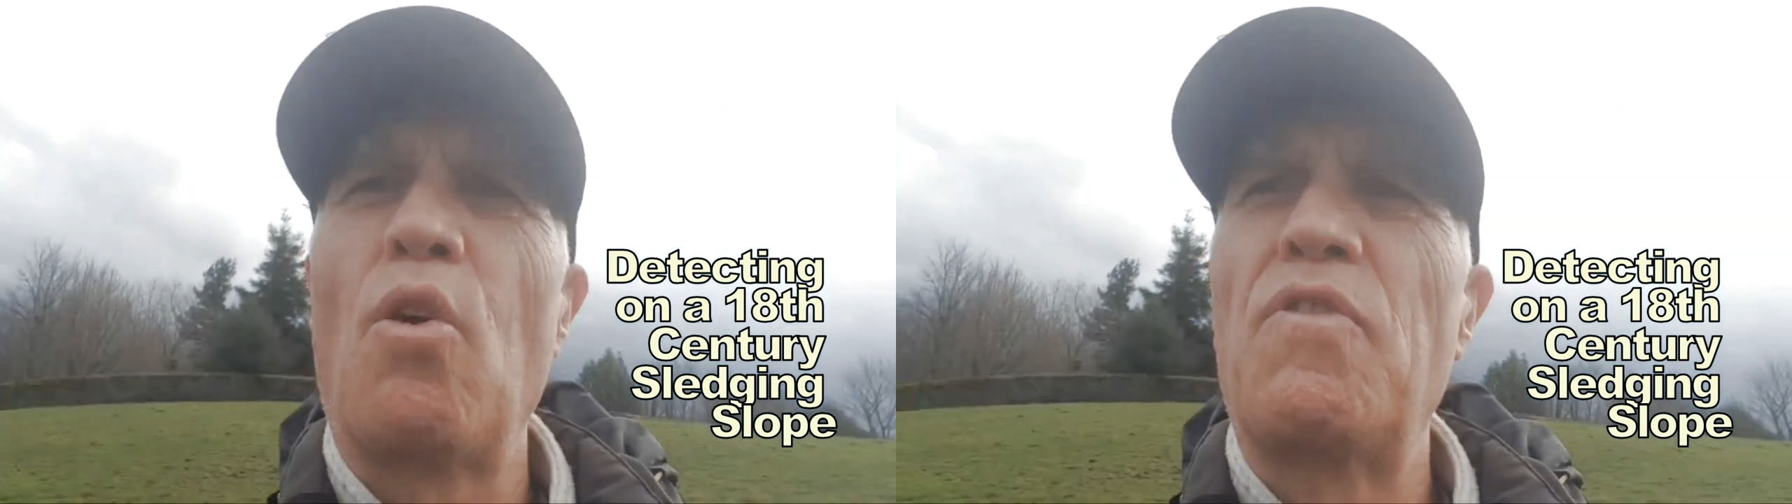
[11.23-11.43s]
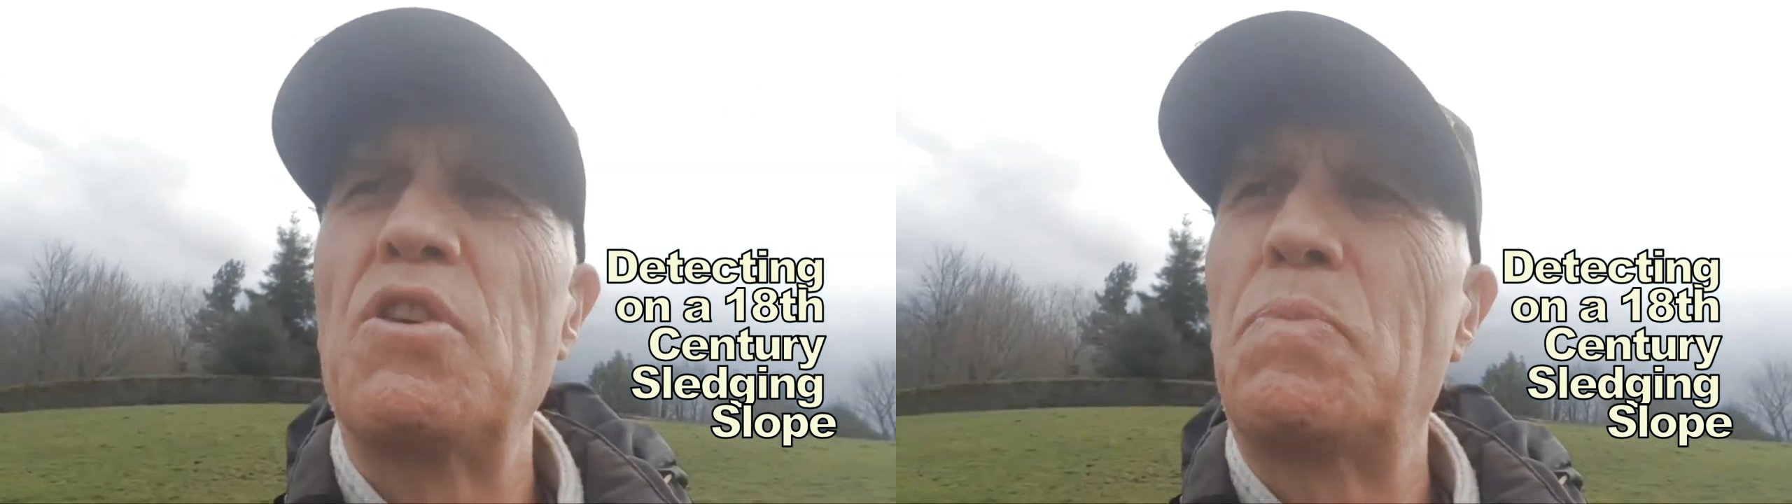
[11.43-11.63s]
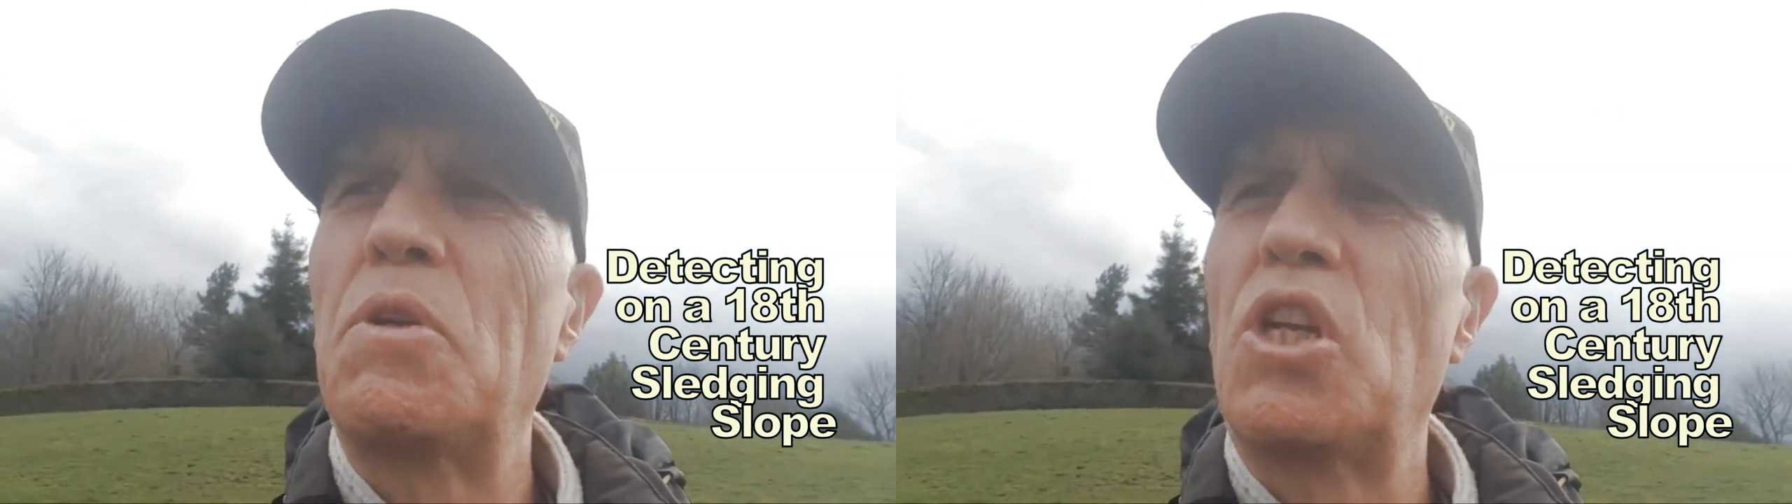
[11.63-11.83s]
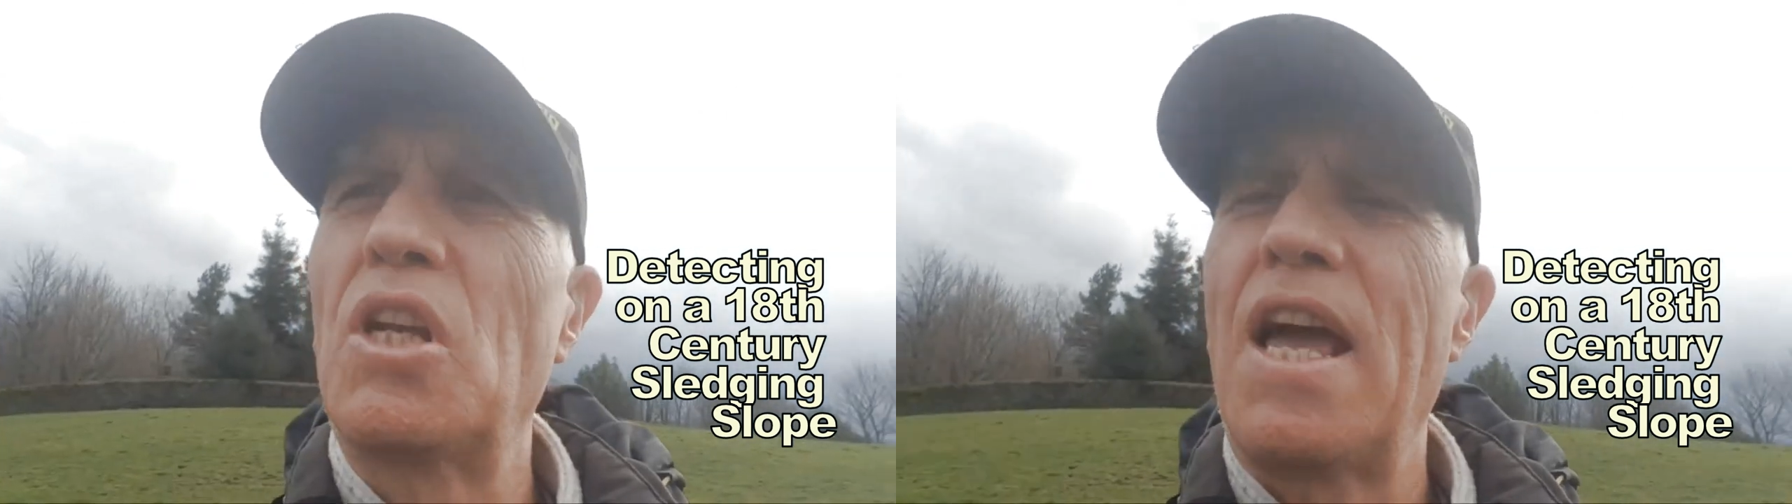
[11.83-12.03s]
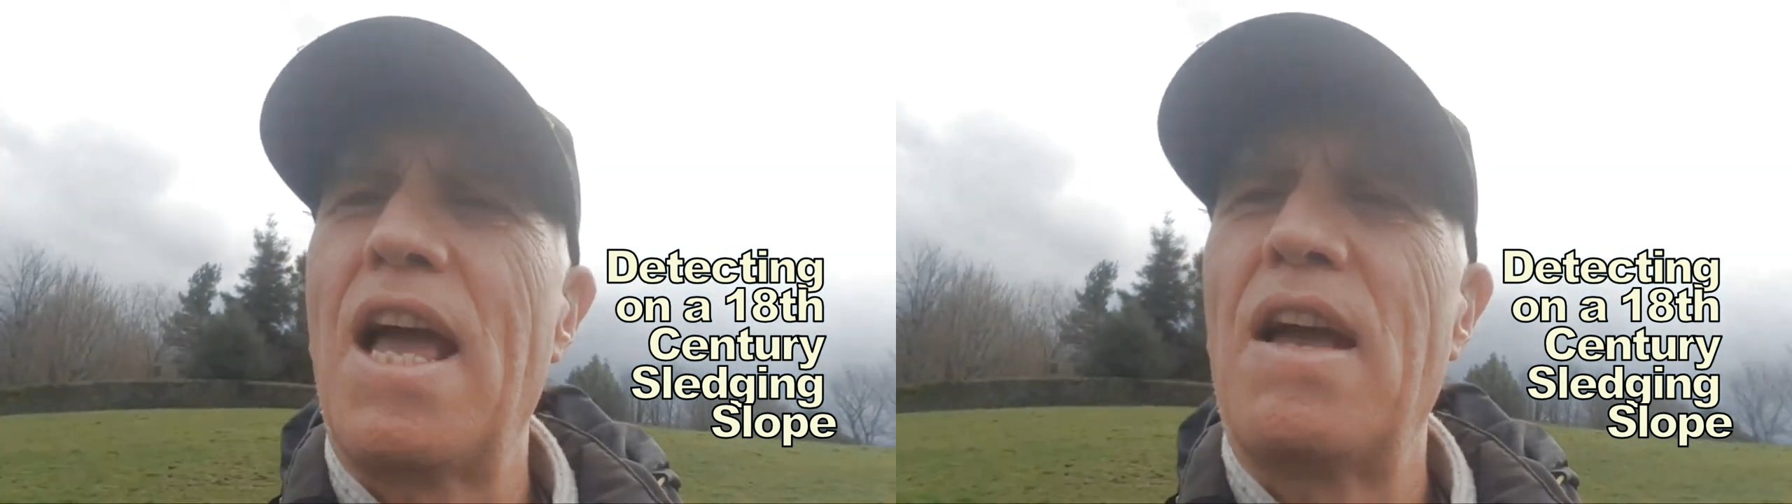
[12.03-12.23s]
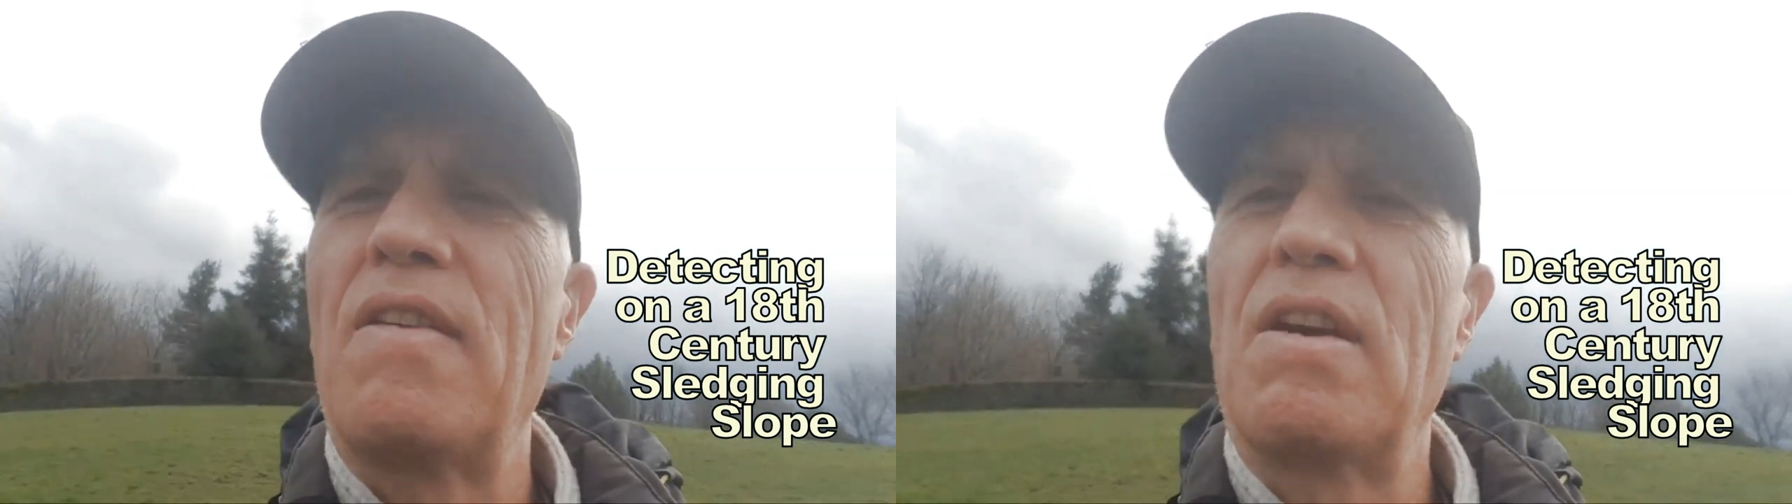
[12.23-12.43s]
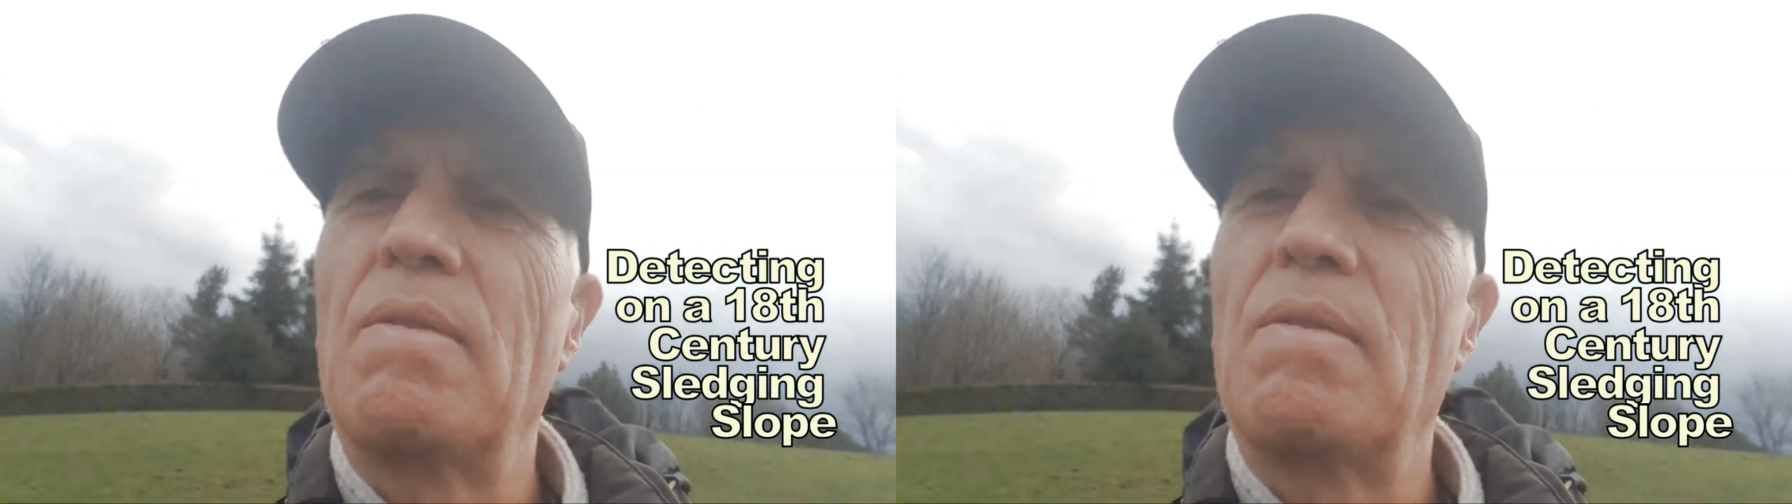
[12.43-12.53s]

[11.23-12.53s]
of this particular area.